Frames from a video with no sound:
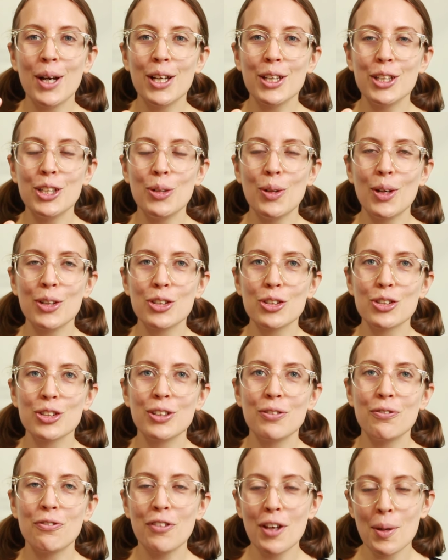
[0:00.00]
you just
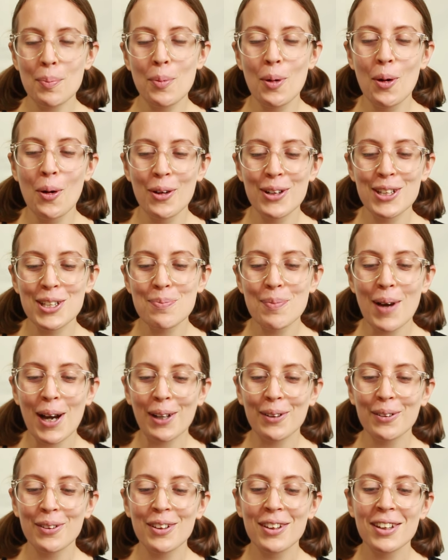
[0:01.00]
can fit more in your
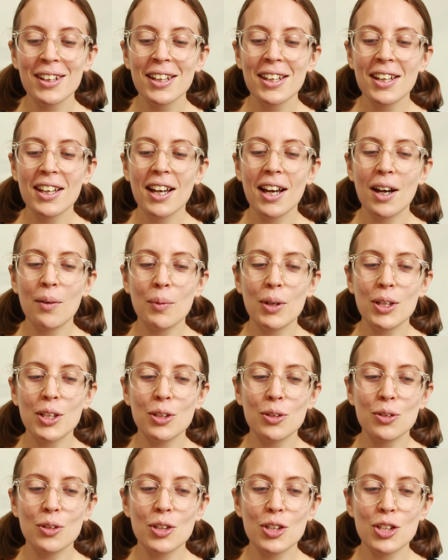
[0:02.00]
mouth, and when
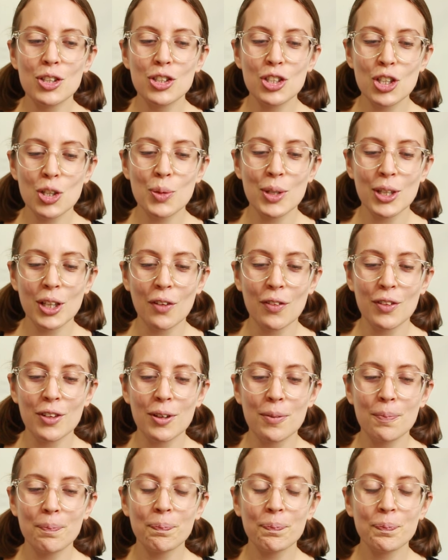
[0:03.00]
you're chewing on
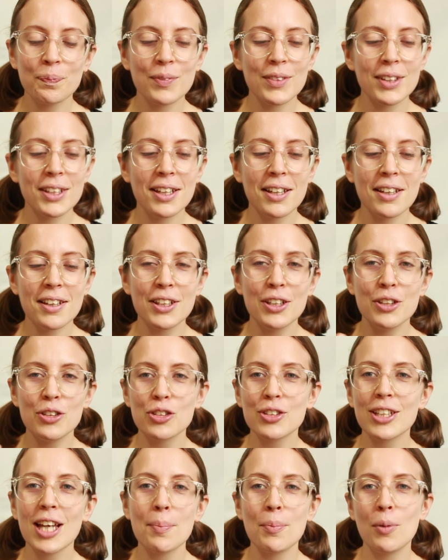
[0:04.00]
them, you
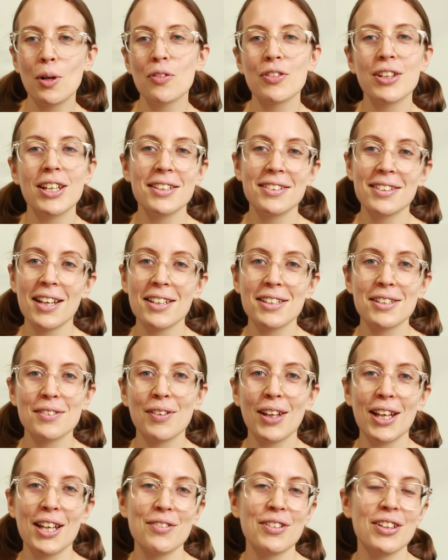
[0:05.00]
just get more of an intense
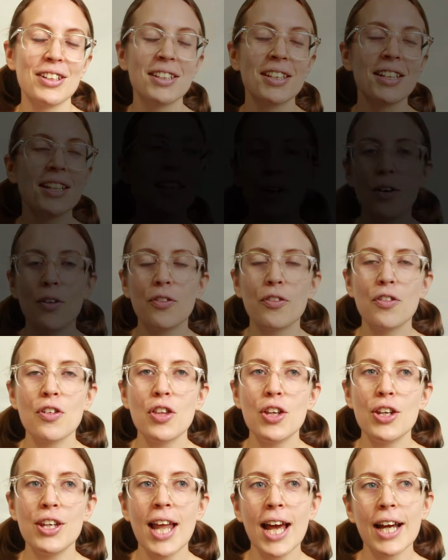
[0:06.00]
flavour. For
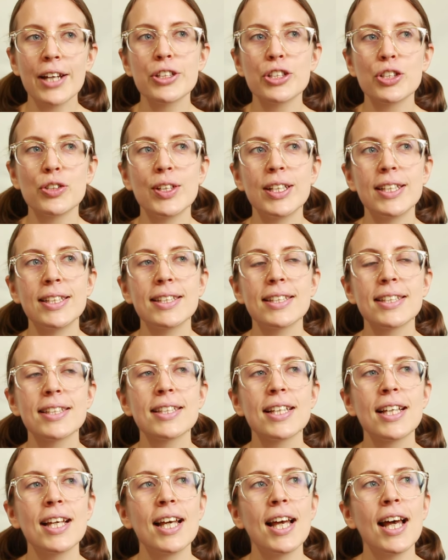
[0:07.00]
the
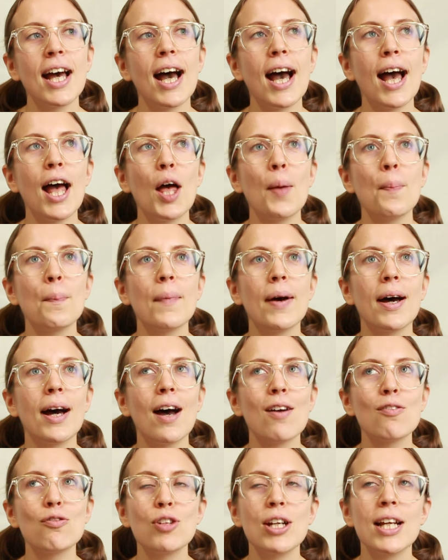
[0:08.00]
nectarines, I
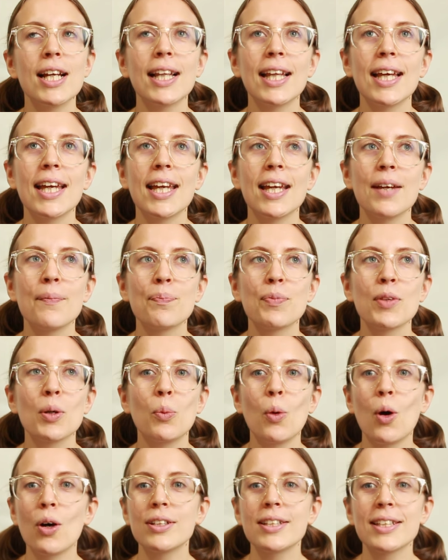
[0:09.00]
really
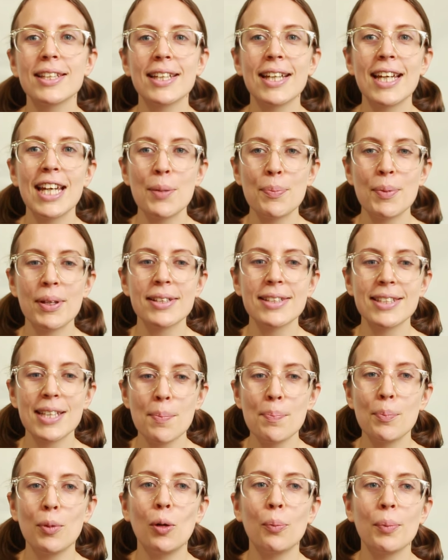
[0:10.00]
wanted to keep it
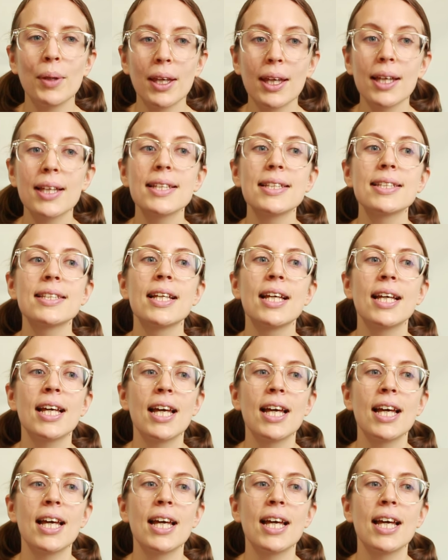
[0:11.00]
simple because